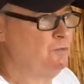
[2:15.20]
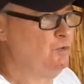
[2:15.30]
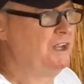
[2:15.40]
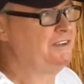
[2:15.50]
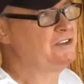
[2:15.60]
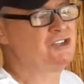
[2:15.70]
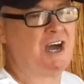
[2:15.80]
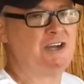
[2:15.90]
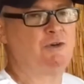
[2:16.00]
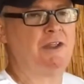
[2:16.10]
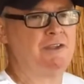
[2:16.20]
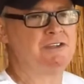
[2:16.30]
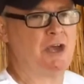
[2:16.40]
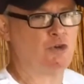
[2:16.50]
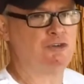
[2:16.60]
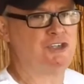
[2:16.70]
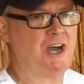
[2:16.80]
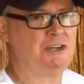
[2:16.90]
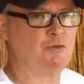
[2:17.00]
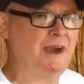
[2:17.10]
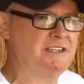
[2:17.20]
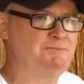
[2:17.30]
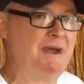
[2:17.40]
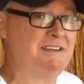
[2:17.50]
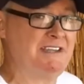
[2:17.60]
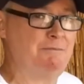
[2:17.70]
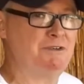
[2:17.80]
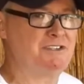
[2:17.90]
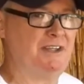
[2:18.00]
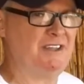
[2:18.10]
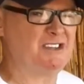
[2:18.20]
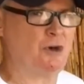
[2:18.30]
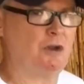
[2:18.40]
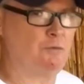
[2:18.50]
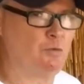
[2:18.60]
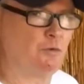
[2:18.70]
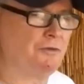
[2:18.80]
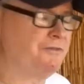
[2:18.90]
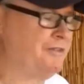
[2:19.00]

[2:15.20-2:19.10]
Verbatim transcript: Really the charge on this, a good charge rate is about 10%. That's kind of a rule of